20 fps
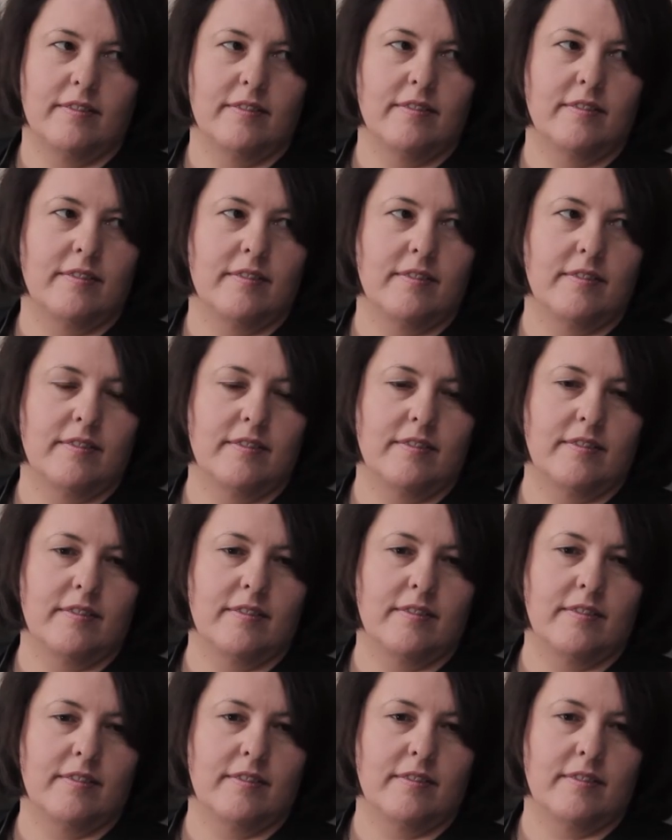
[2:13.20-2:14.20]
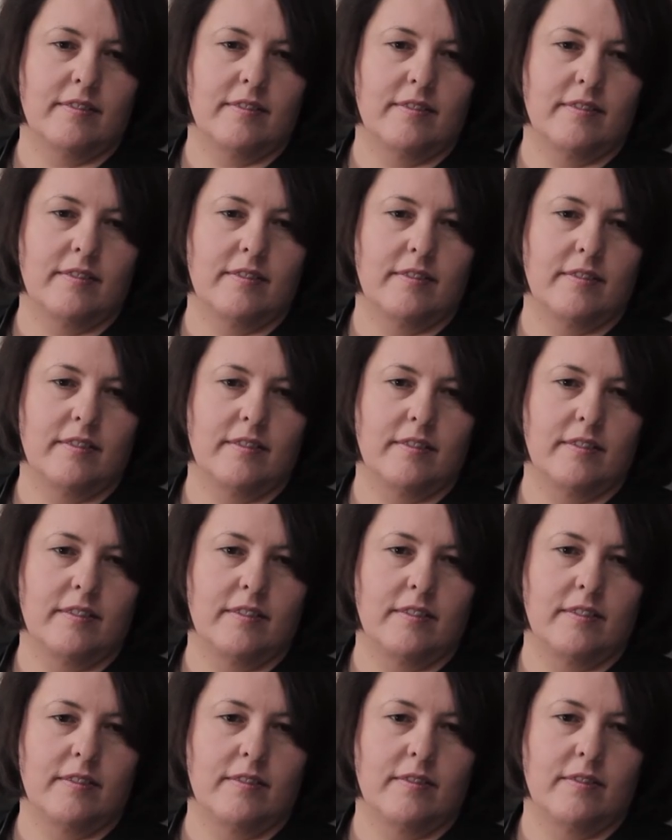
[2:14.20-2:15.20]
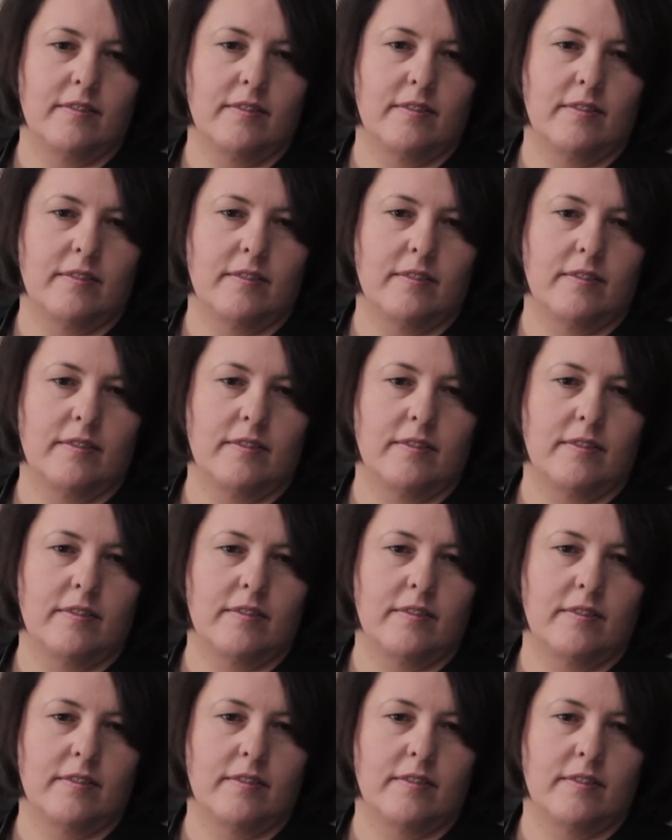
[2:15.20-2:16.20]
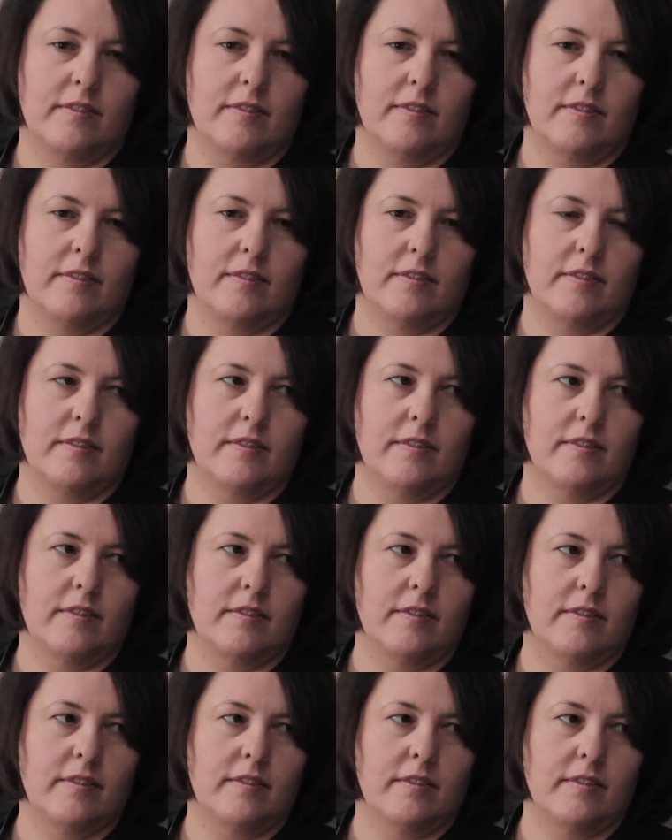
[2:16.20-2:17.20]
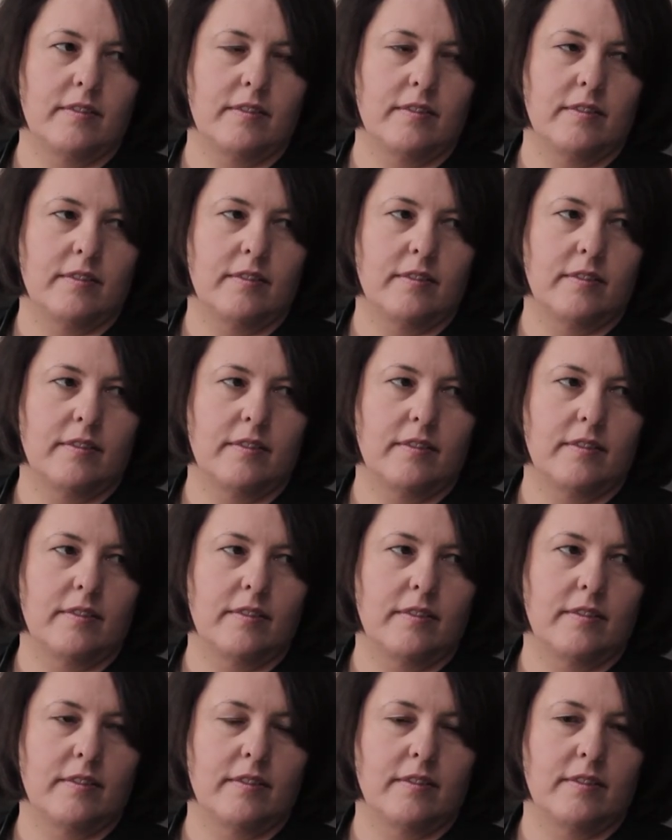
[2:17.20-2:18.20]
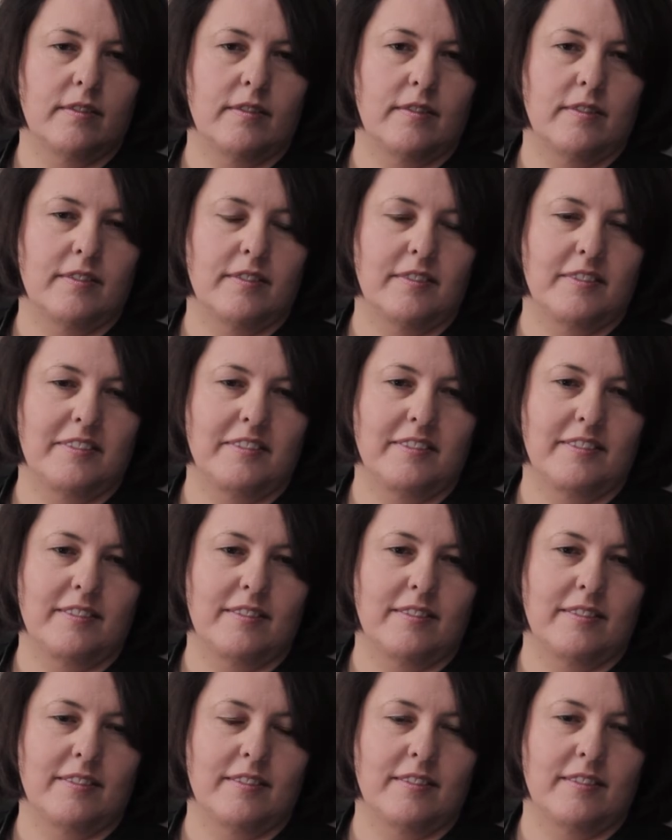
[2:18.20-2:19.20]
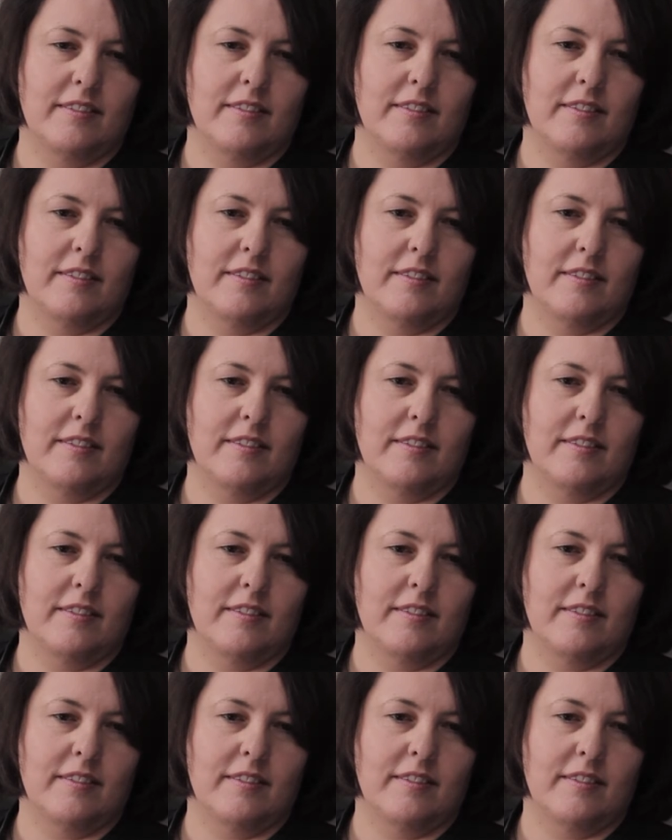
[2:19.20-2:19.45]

The person shown says nothing.